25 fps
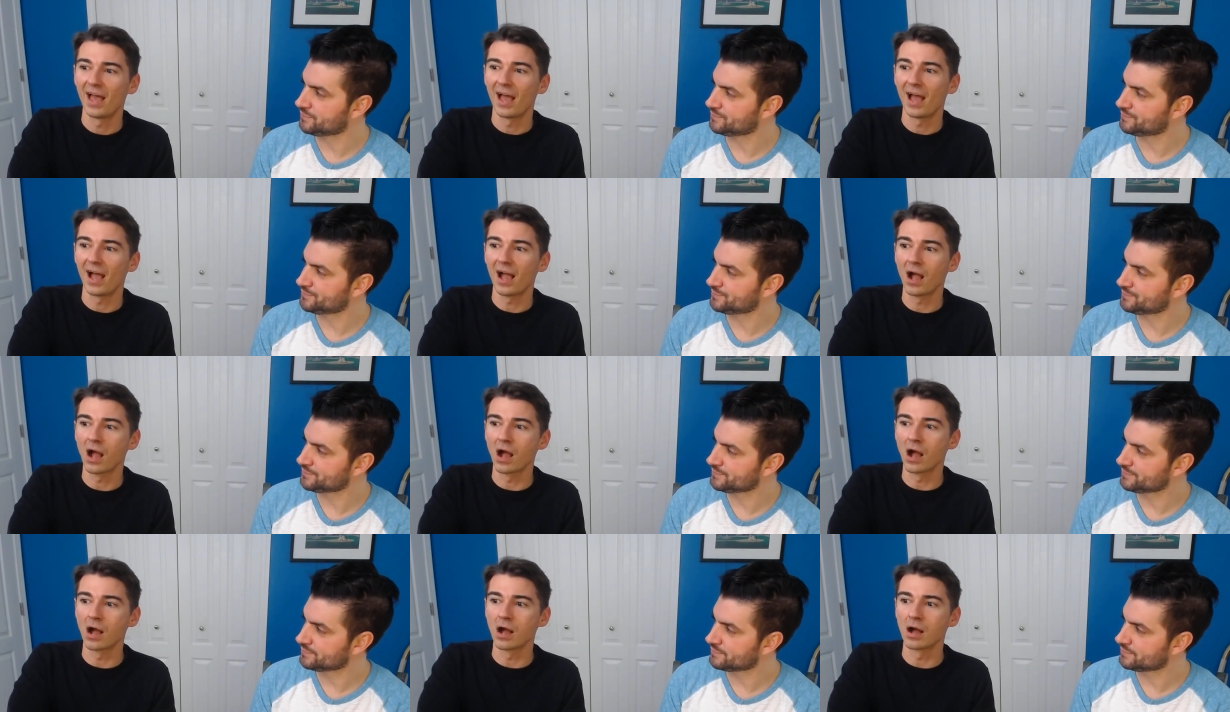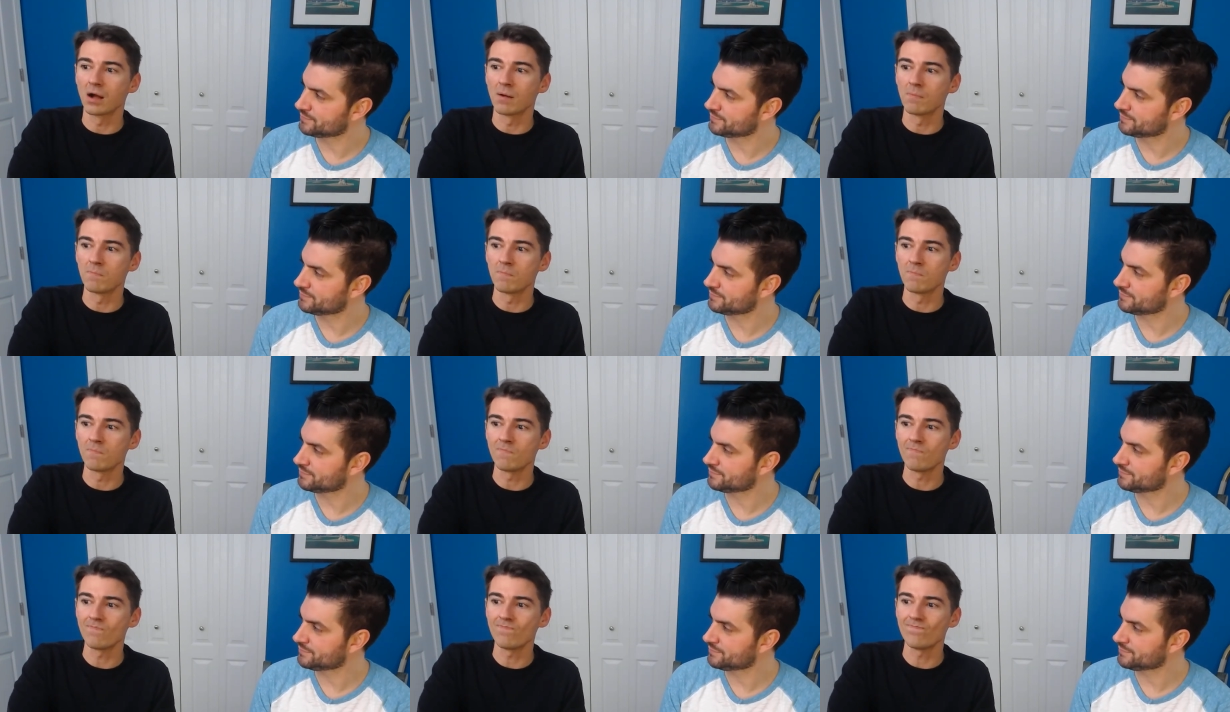
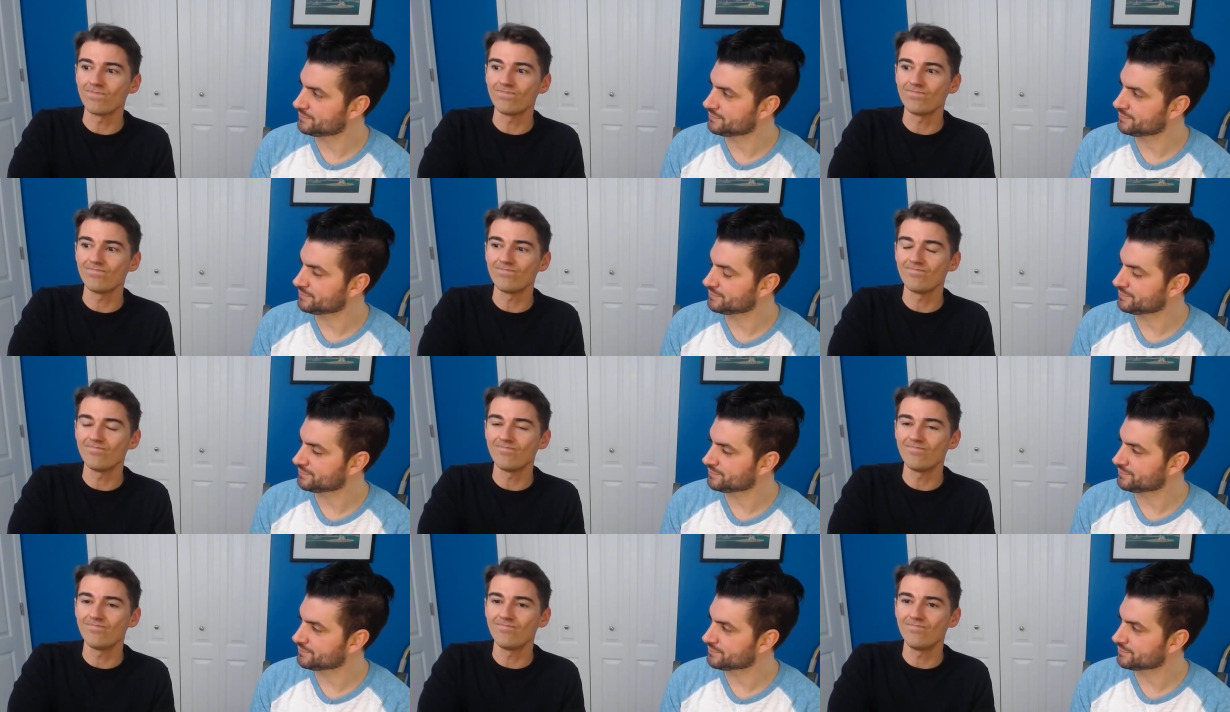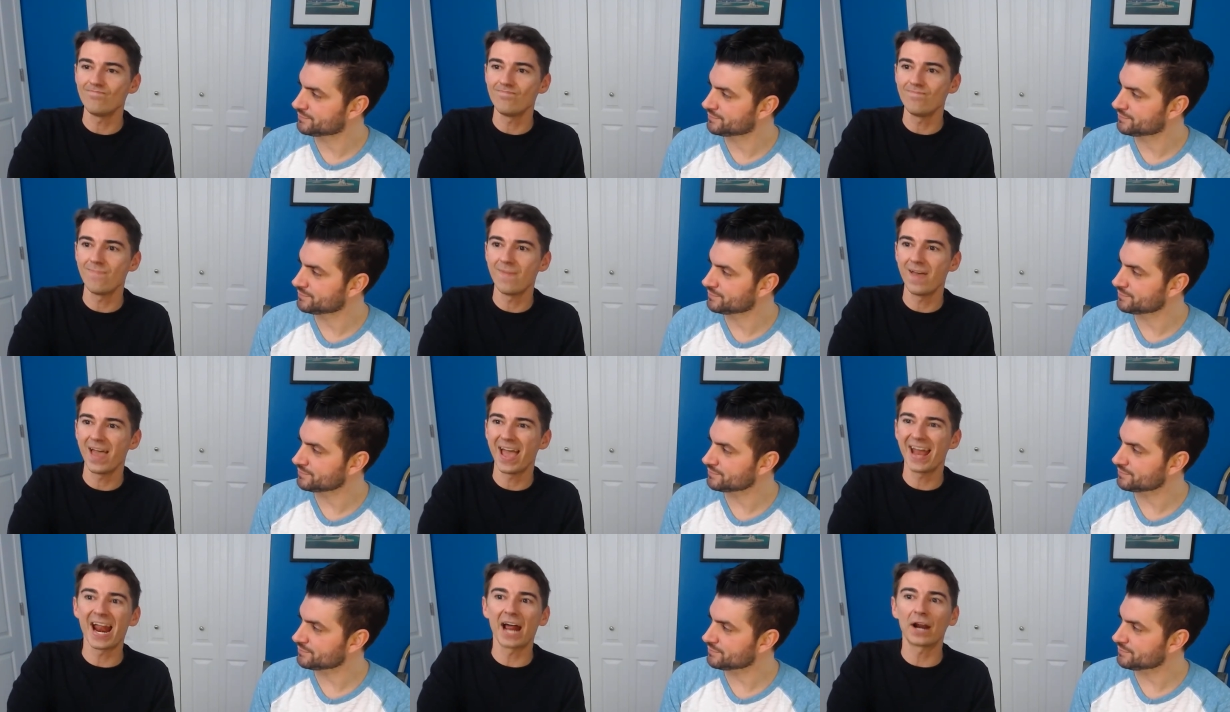Speaker 1: Um,
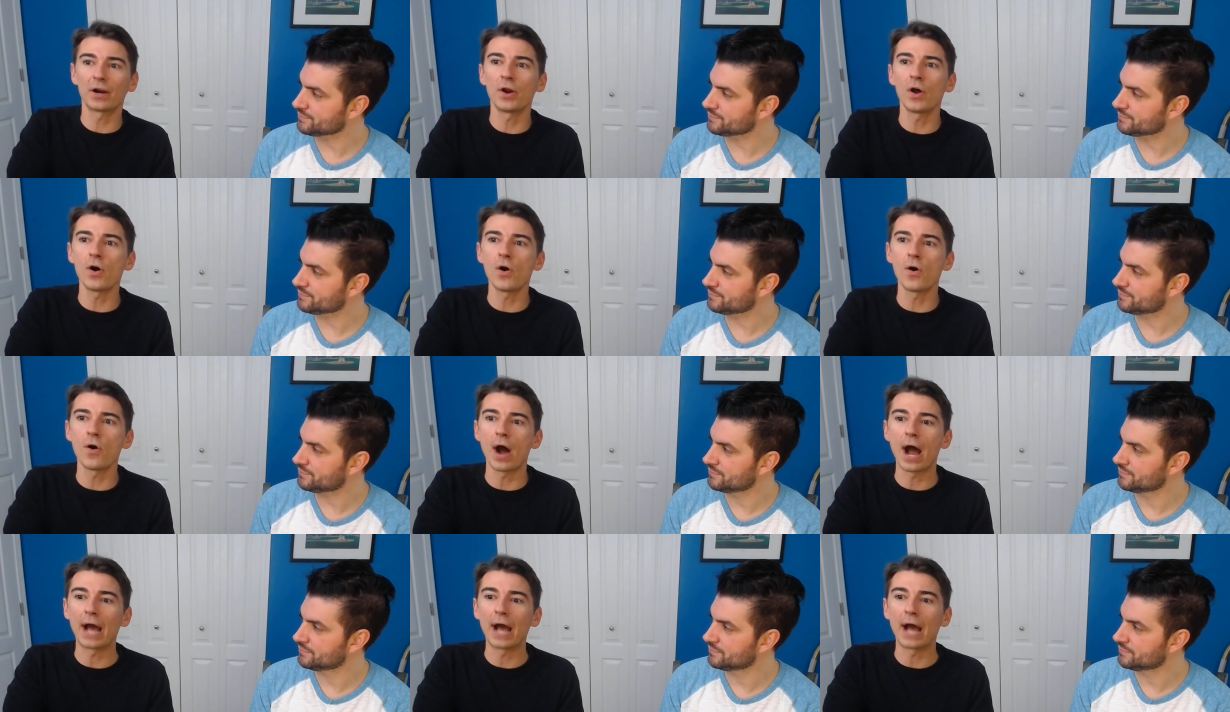and I don't know,